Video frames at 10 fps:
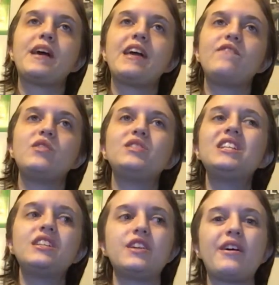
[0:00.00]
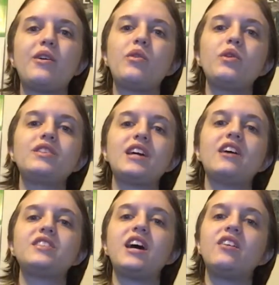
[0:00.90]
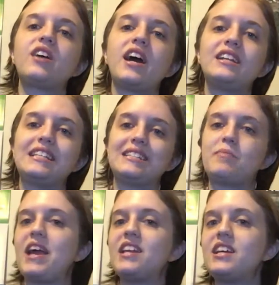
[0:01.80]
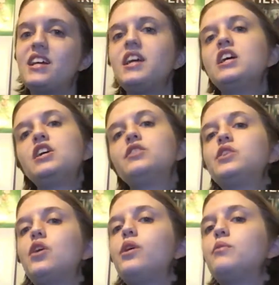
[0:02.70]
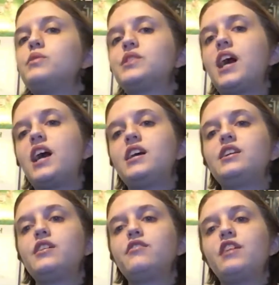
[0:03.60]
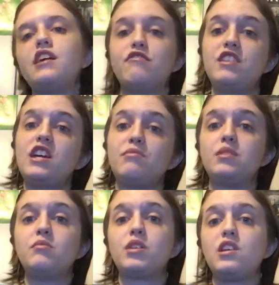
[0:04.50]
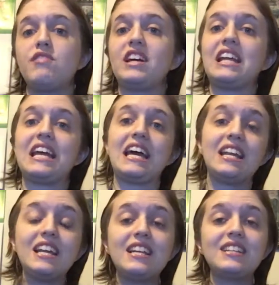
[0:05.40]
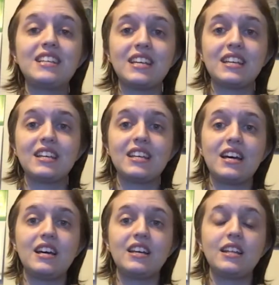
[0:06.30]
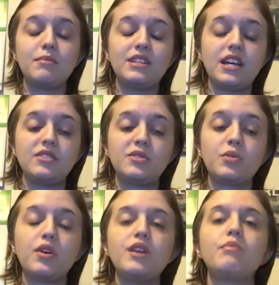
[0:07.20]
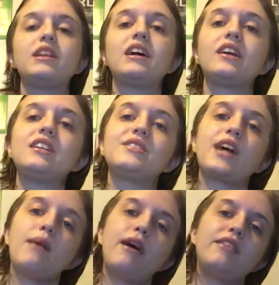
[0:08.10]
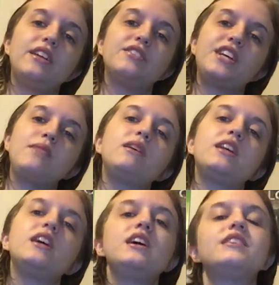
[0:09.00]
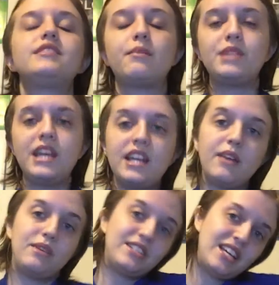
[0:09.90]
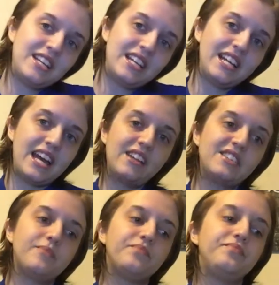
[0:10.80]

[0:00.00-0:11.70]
If you didn't know, Telltale kind of disbanded, so it was kind of iffy if we were even going to get an end to Clementine's story, but luckily Skybound Entertainment stepped in and we did get an end.